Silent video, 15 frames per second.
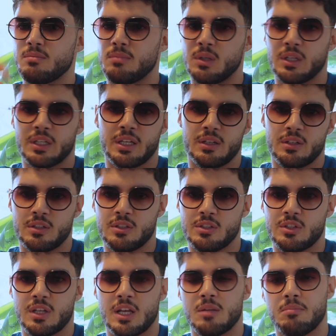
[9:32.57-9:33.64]

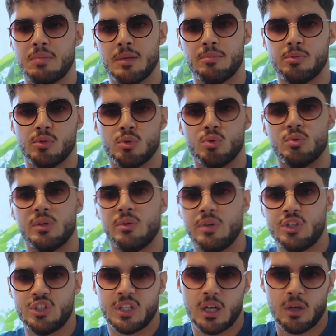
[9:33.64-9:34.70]
marketers, and people who were
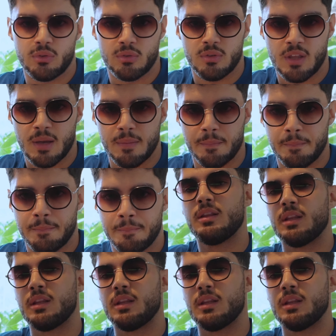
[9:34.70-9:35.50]
reaching out to them.